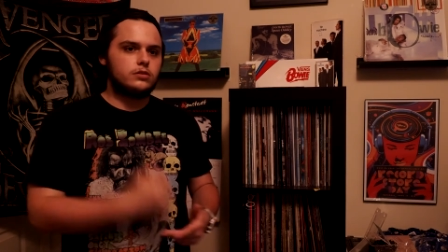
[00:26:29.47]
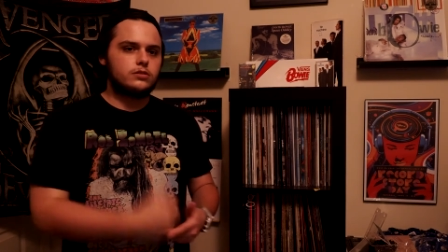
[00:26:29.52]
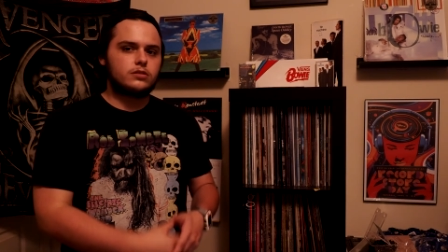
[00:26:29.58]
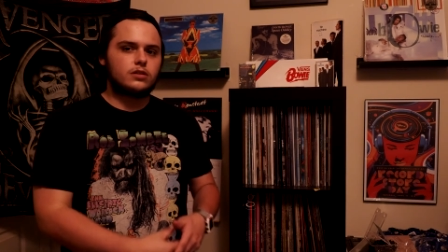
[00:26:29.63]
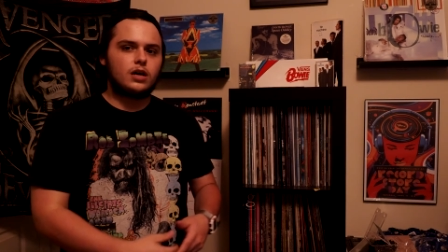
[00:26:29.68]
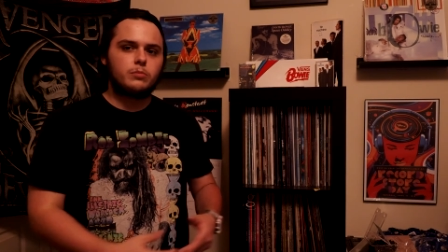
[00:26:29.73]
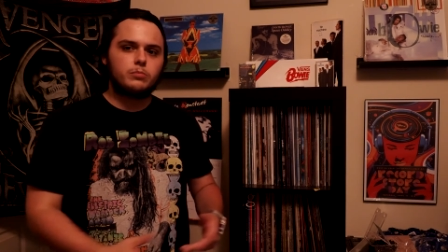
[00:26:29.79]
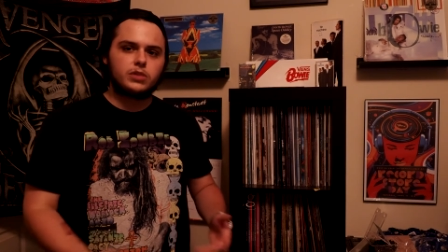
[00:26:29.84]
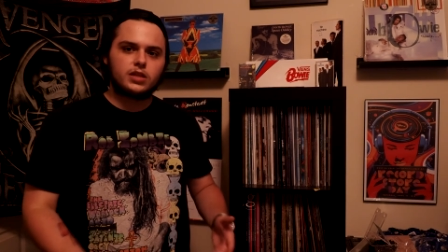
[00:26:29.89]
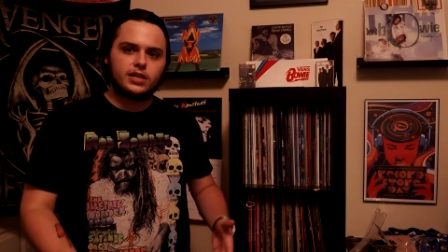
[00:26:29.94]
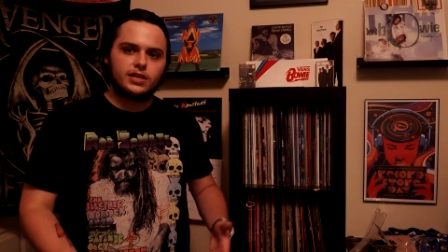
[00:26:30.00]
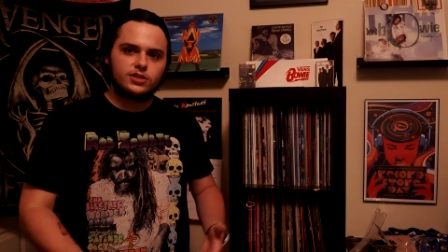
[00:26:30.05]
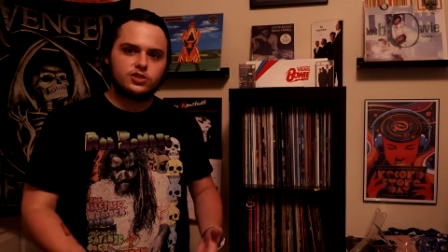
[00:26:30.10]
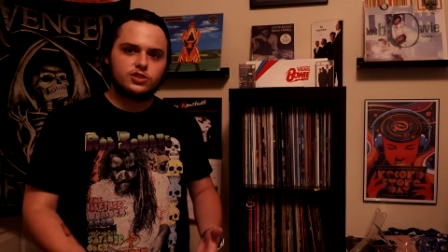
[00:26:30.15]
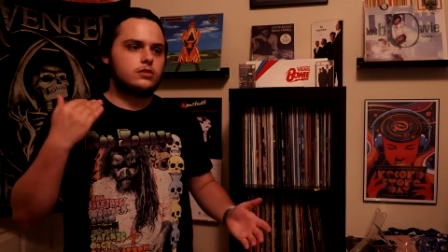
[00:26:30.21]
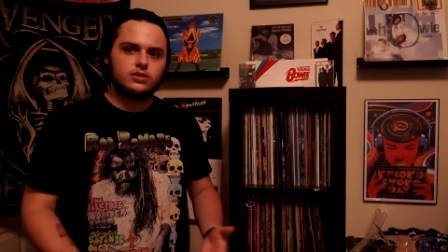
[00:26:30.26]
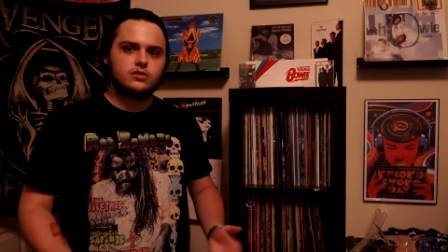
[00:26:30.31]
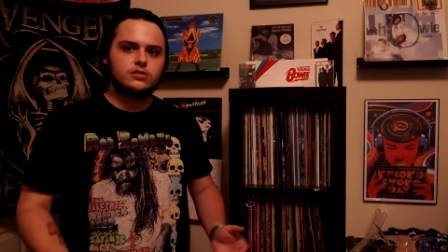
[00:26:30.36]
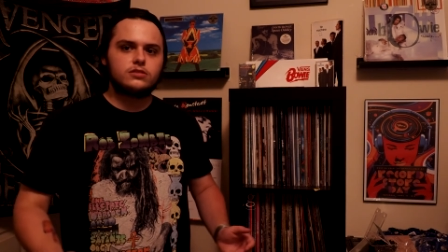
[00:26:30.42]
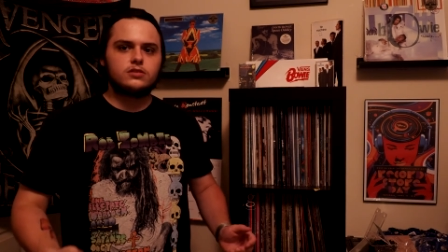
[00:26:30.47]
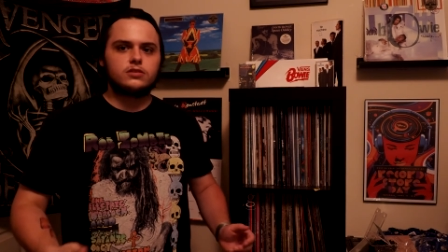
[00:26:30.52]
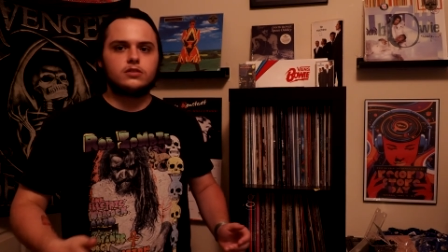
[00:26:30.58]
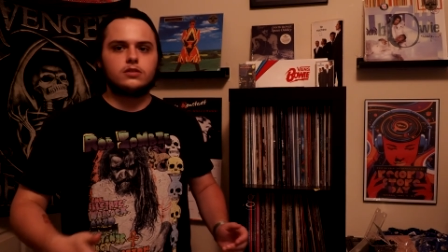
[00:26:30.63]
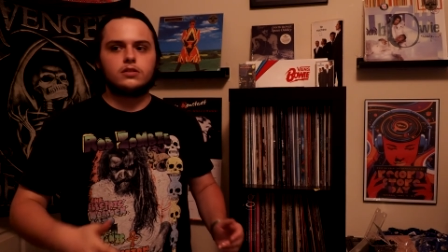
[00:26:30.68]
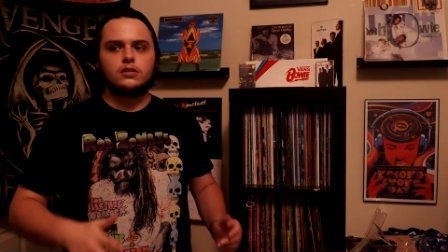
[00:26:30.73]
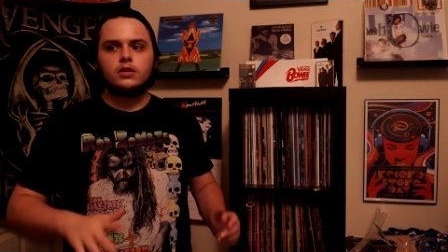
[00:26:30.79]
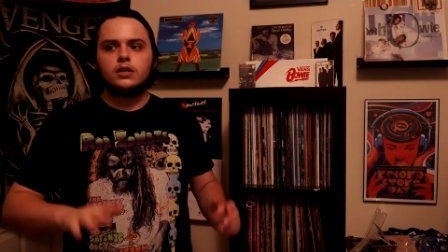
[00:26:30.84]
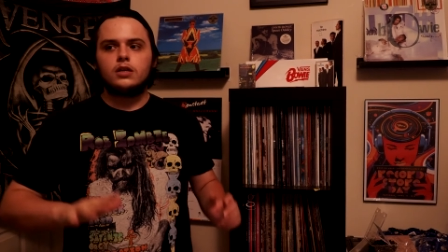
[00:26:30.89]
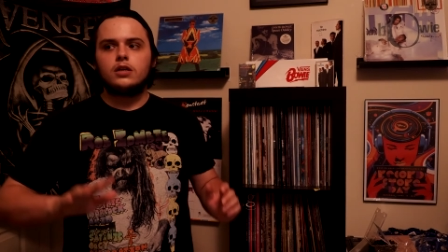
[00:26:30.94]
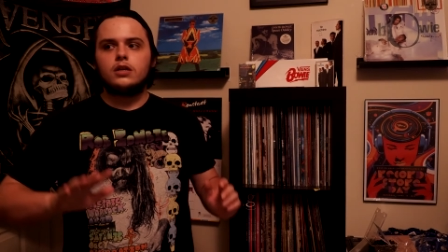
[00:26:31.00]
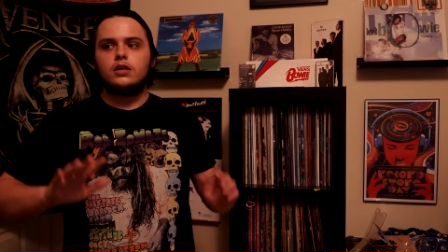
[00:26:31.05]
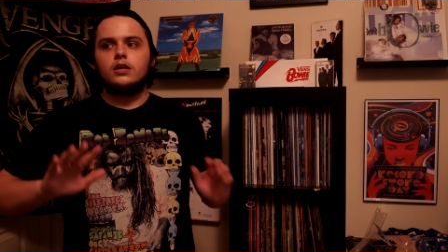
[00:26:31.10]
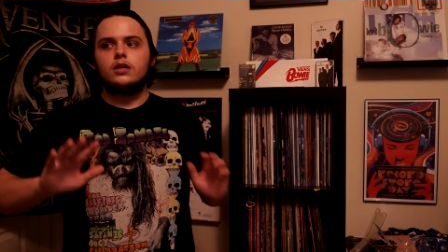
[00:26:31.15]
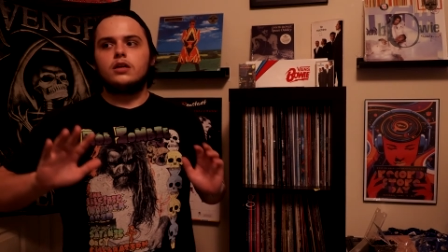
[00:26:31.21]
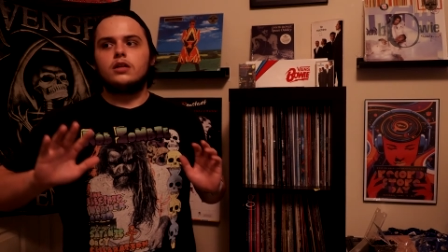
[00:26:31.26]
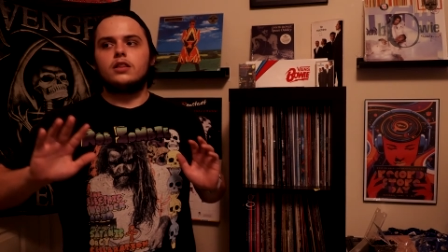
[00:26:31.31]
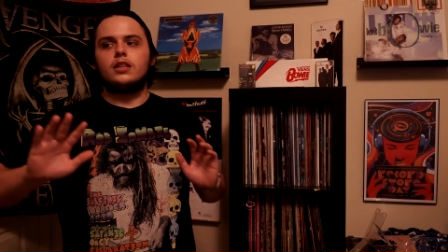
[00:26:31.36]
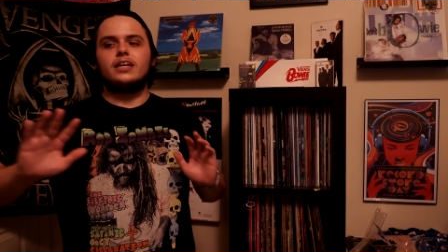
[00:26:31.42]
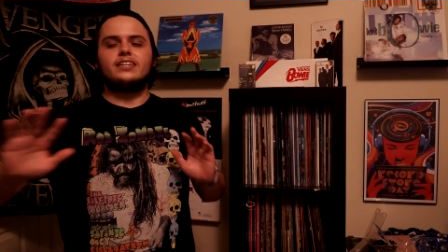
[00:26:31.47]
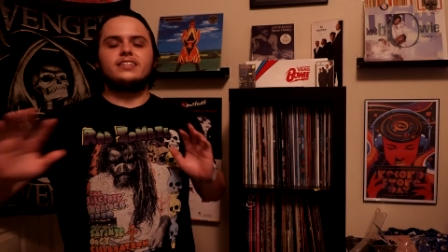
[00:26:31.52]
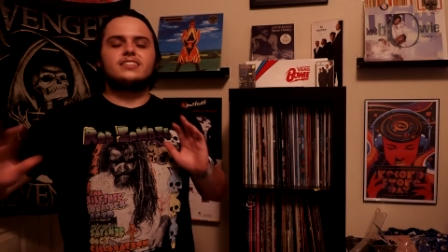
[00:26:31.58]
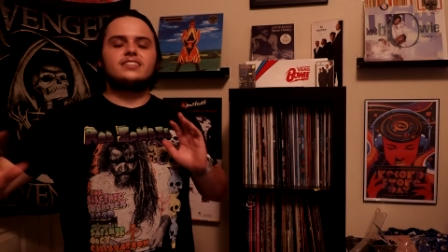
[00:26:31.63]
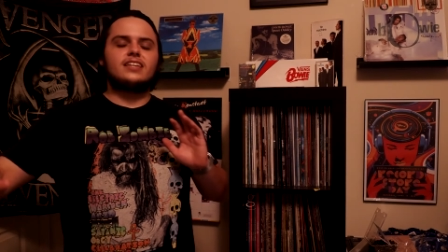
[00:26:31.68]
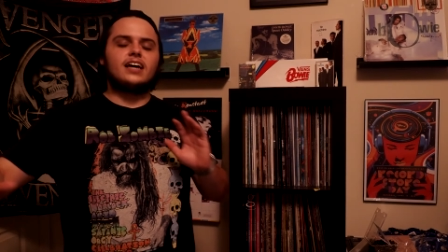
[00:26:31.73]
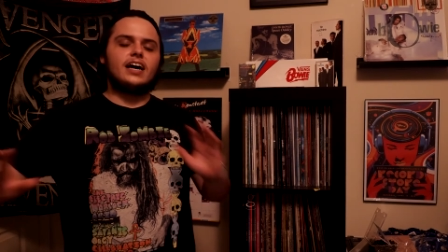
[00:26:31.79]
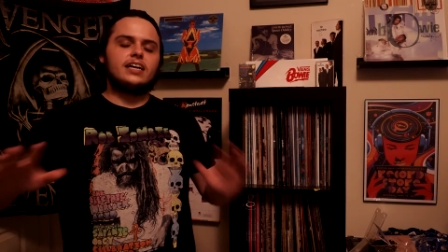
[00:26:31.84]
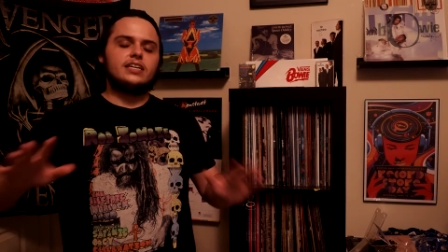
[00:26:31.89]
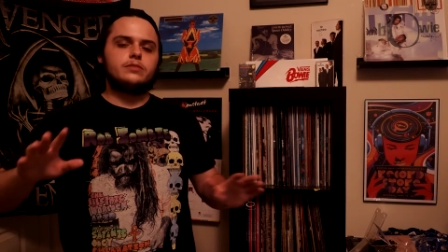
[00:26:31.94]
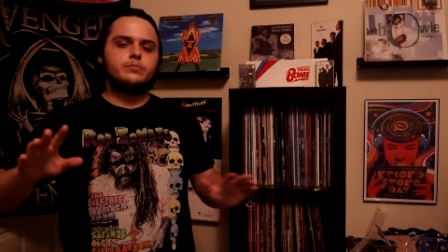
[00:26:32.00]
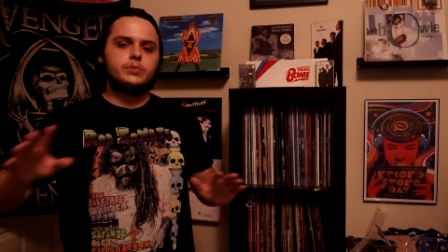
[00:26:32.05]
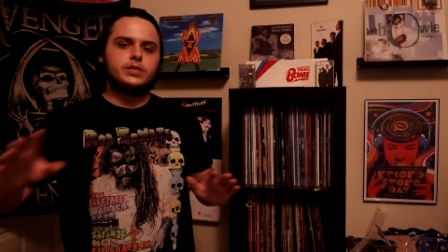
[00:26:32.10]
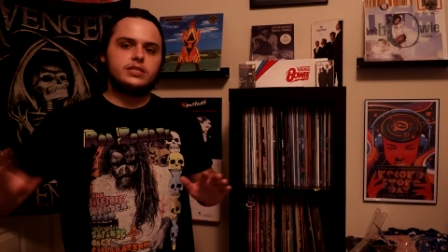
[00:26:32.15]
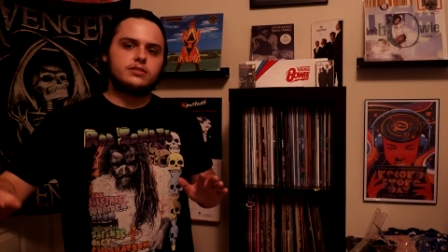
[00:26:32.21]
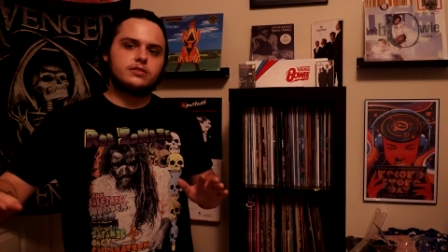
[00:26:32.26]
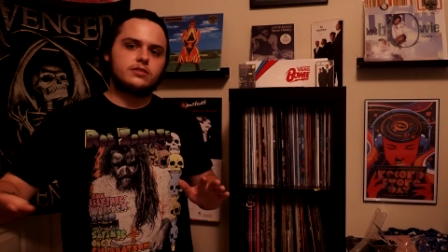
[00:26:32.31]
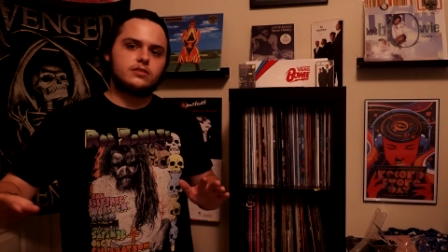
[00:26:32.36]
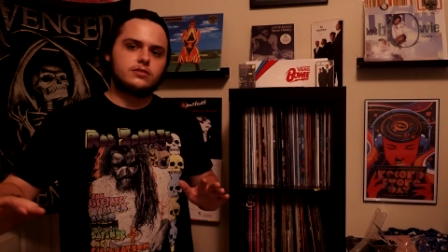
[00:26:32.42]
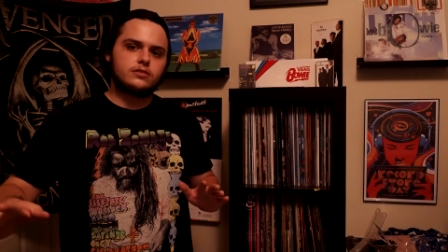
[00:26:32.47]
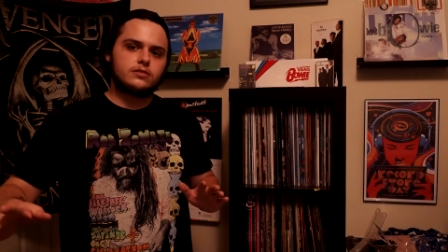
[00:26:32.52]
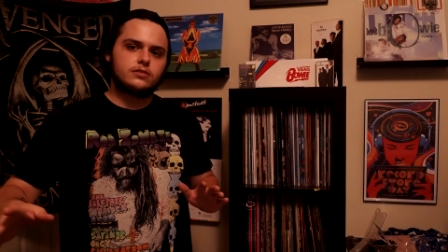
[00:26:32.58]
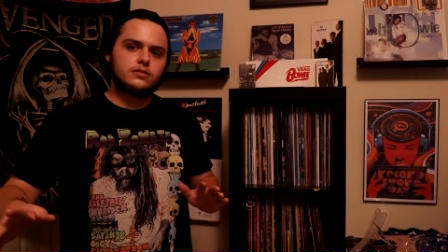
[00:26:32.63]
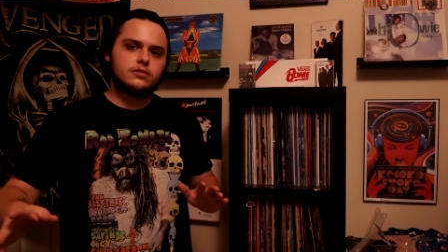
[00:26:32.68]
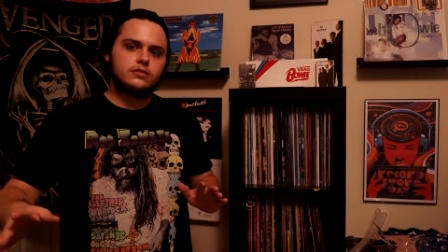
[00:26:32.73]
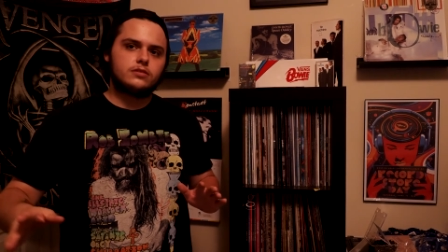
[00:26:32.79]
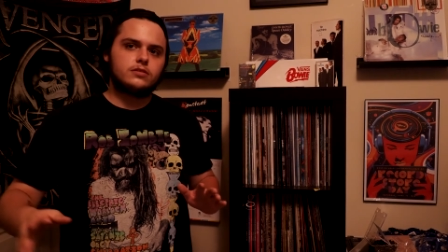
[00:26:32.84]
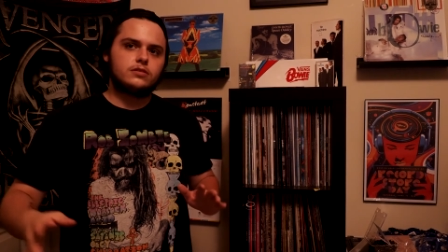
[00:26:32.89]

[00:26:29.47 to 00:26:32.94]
compilations and like side pieces,